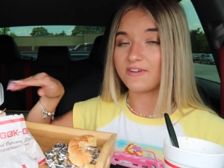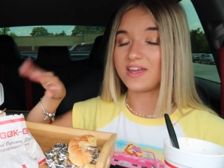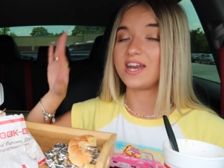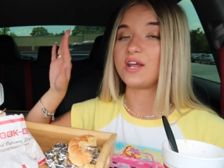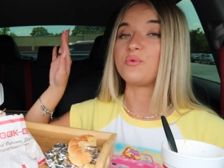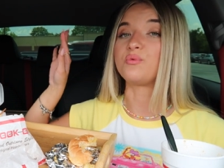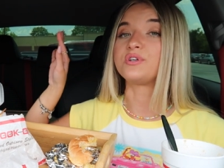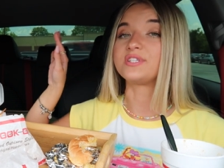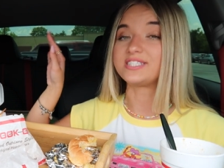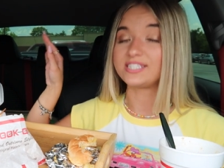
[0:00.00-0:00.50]
and
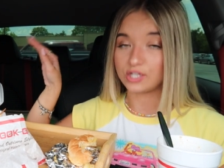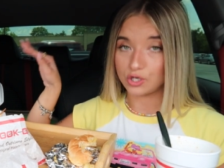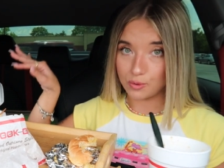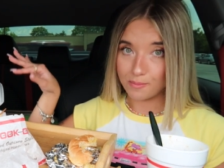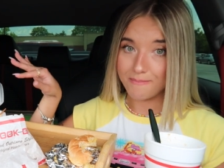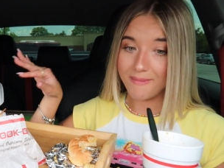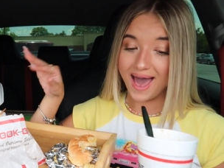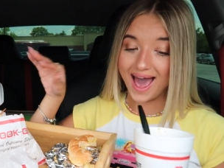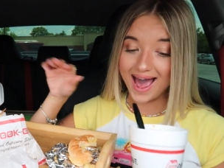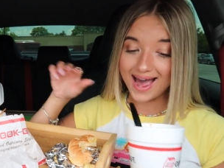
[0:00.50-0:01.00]
it will still
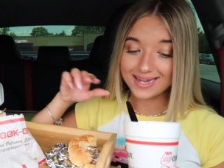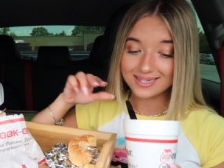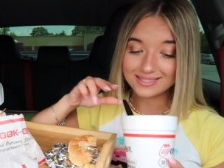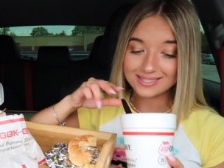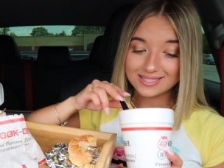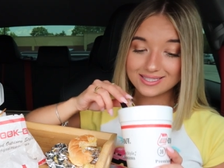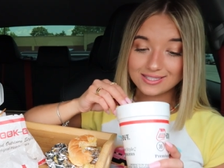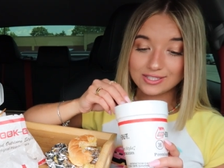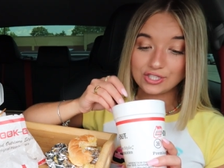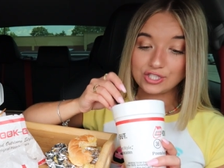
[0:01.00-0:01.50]

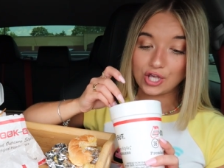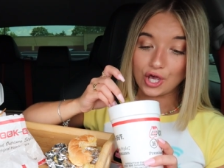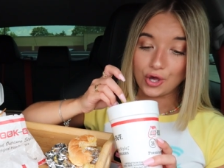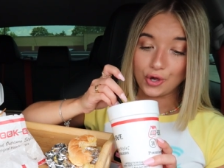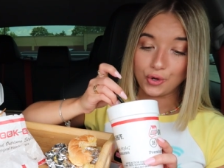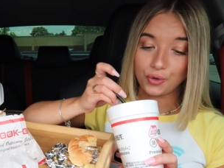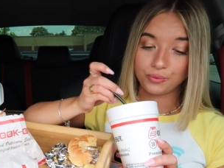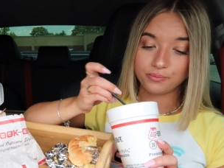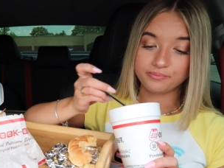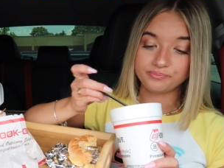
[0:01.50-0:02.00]
mat.
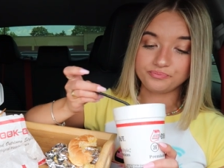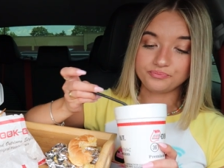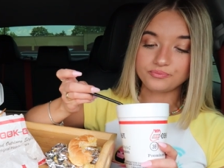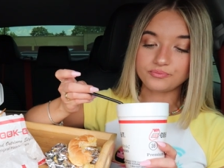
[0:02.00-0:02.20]
So